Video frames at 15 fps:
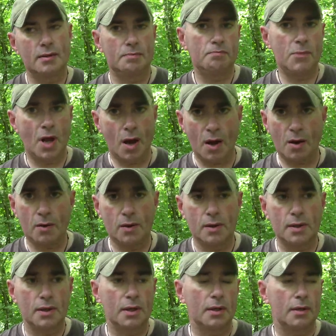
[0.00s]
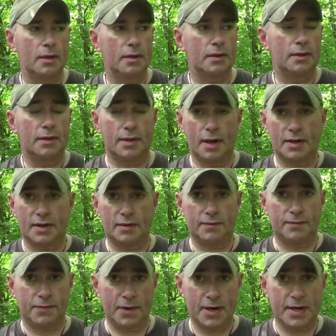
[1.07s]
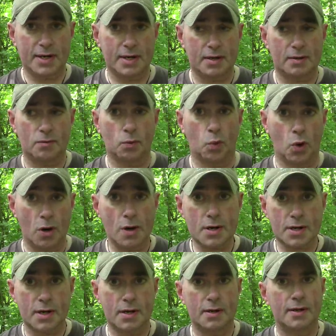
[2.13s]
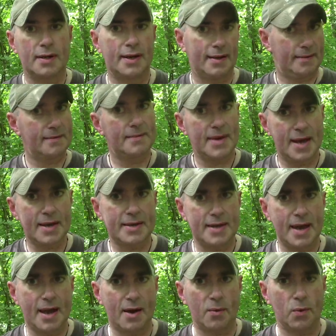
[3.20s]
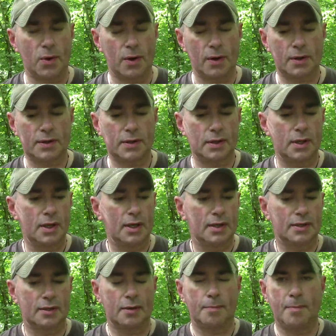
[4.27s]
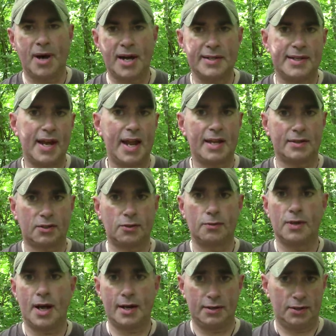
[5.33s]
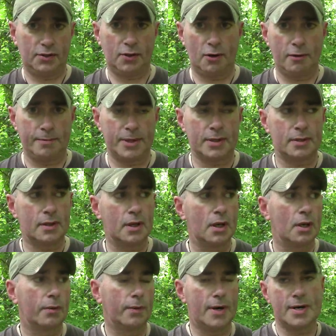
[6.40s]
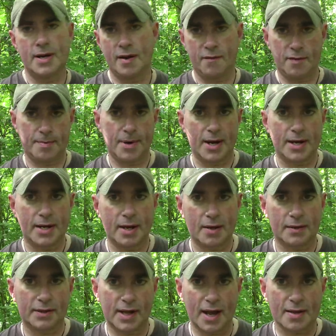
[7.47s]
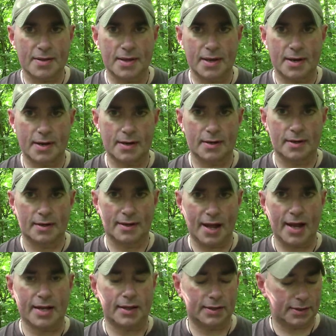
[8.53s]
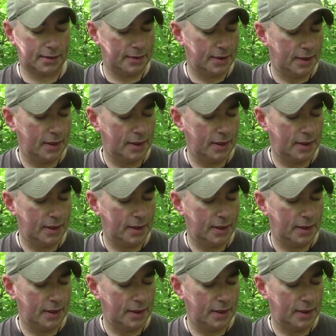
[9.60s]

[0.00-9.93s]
No. Does it freaking work? Heck yeah, it works. So my tastes do not determine what everybody else out there likes.